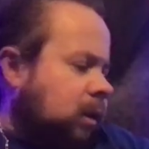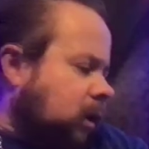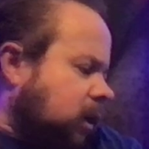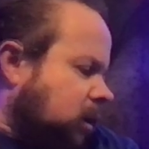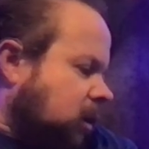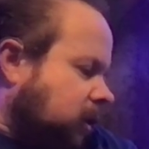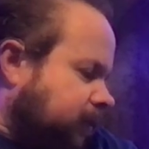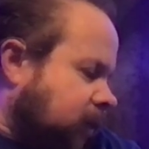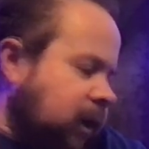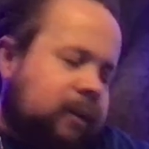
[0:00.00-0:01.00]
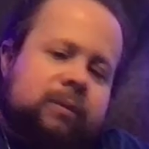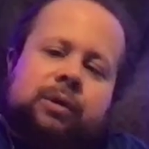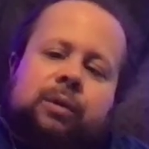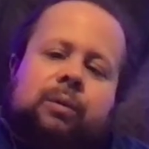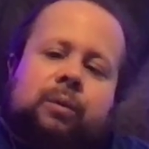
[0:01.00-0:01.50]
And I am
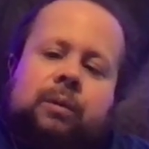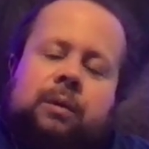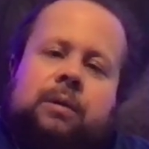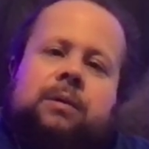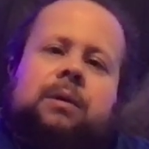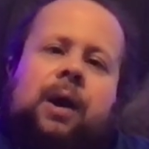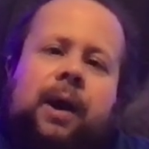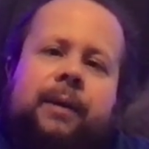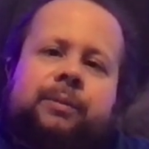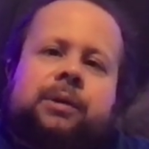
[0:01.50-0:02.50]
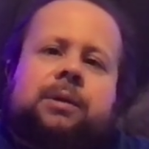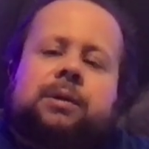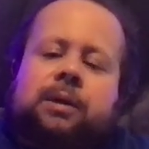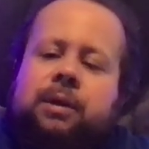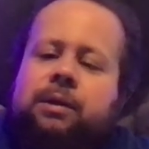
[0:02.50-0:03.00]
so hyped
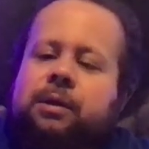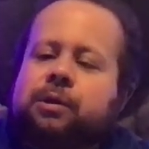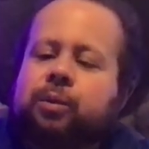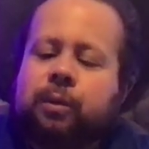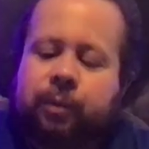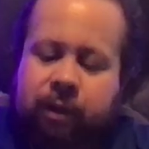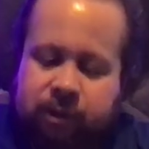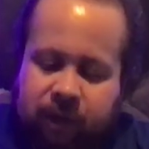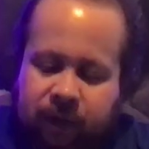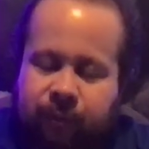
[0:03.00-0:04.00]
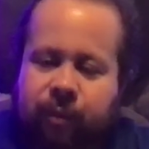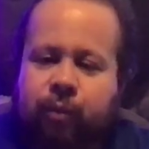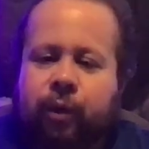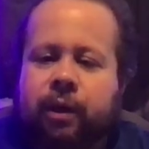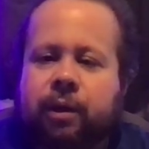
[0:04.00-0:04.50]
to get this one because I have been
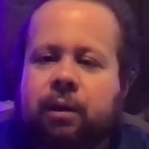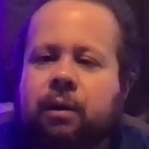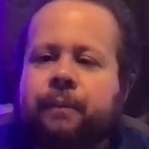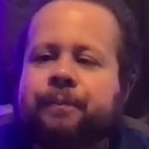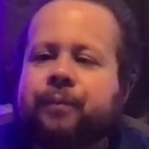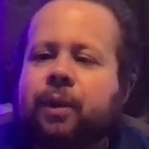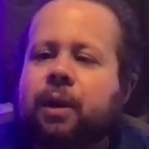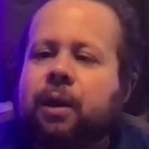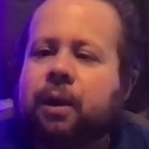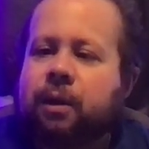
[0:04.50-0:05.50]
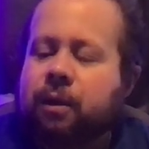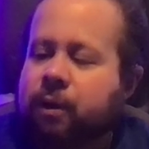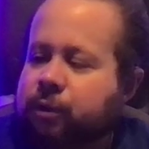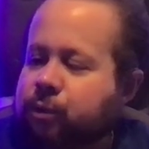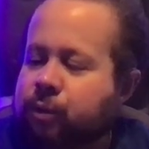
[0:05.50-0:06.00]
waiting, and
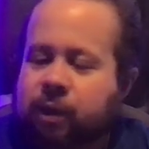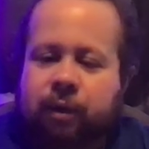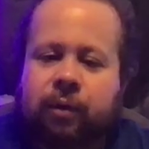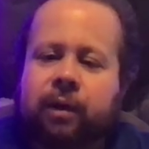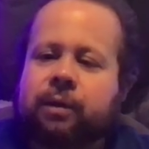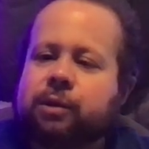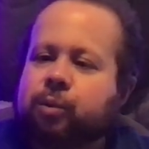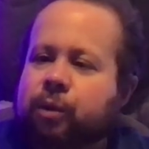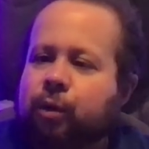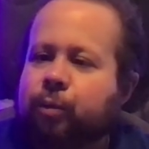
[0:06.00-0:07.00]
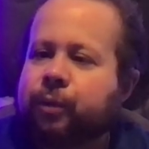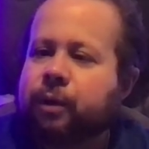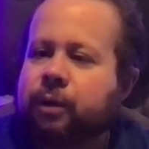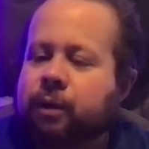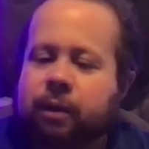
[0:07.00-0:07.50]
as soon as I crack this one
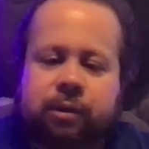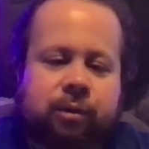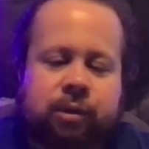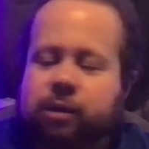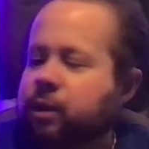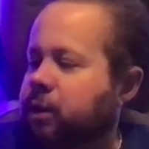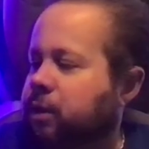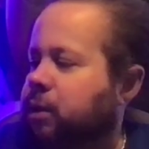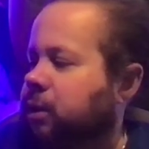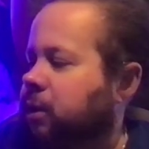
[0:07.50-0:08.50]
open and let you see it,